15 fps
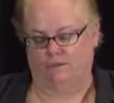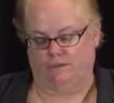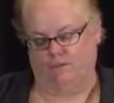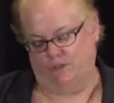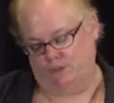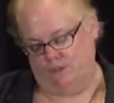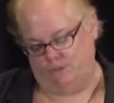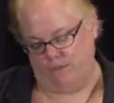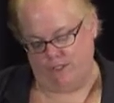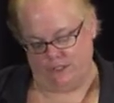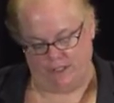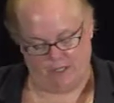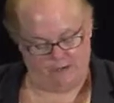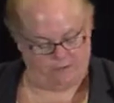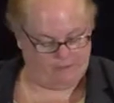which would be
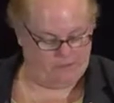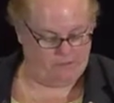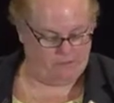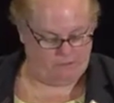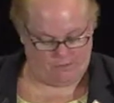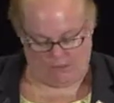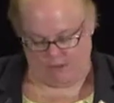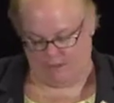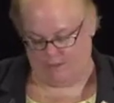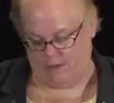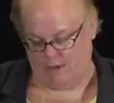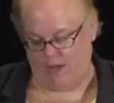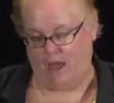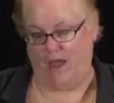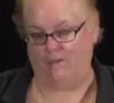significant.
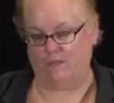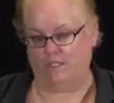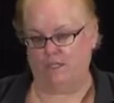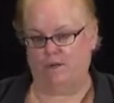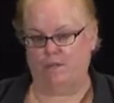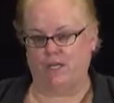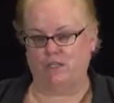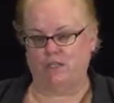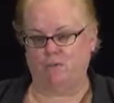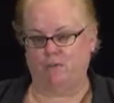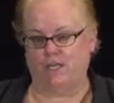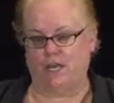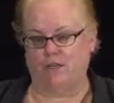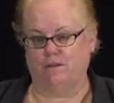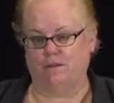Have you seen a patient
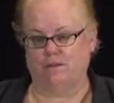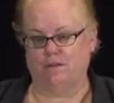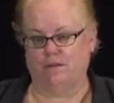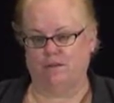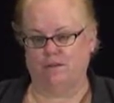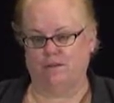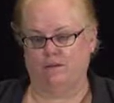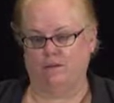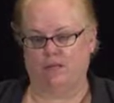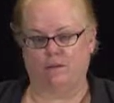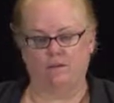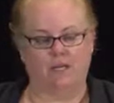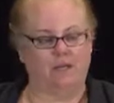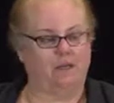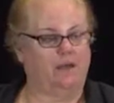with that
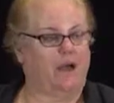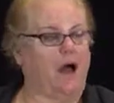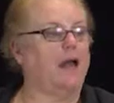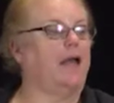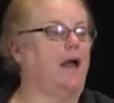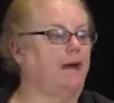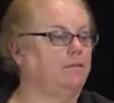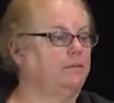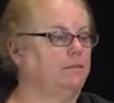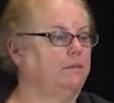many? I have,